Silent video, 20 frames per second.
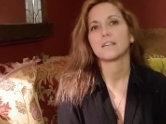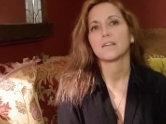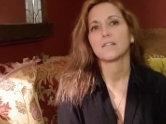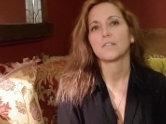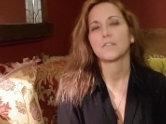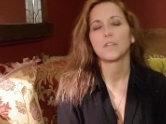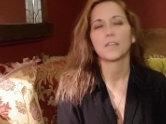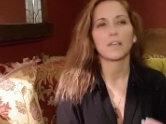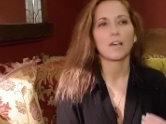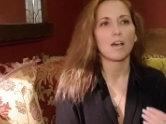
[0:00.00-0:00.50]

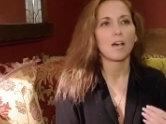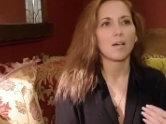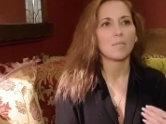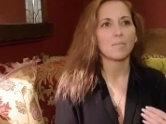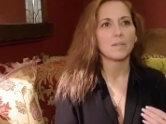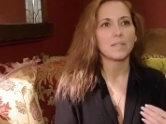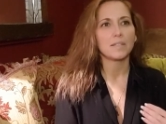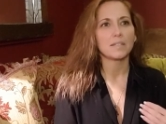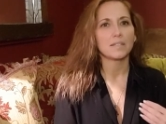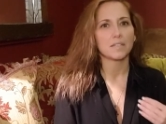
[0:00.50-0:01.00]
The
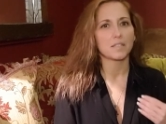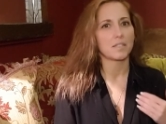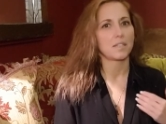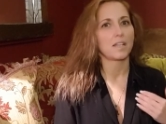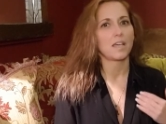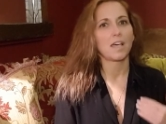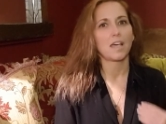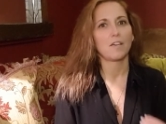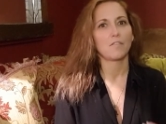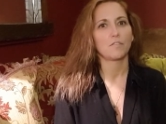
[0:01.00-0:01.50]
garment doesn't
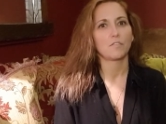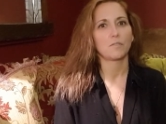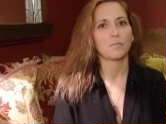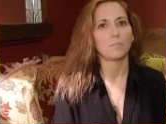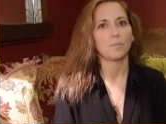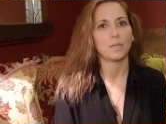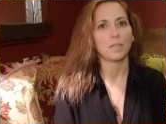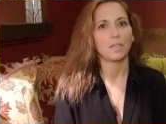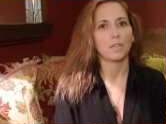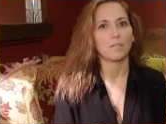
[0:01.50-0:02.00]
have to
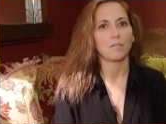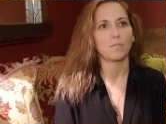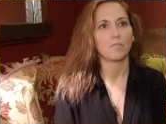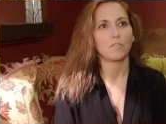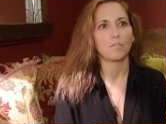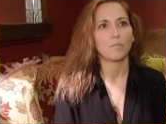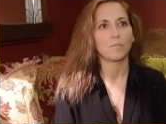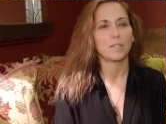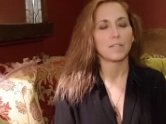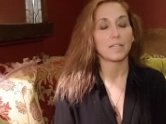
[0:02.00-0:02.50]
be
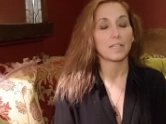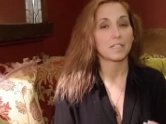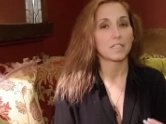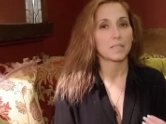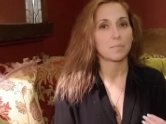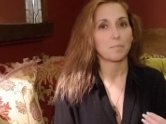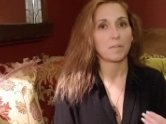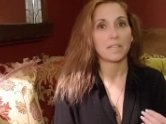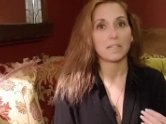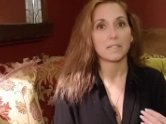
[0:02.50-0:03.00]
from an
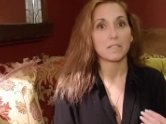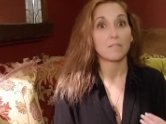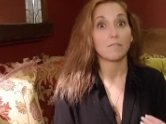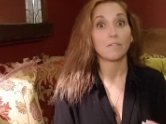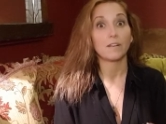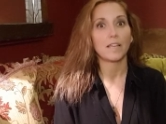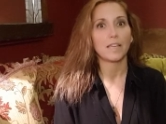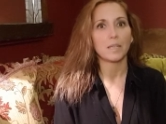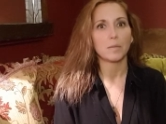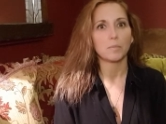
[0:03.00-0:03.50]
expensive
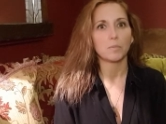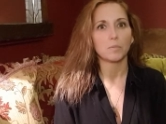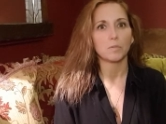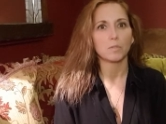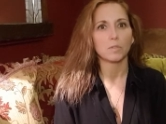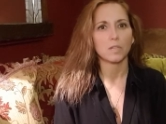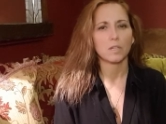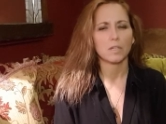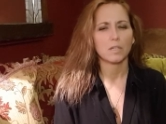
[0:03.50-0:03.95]
label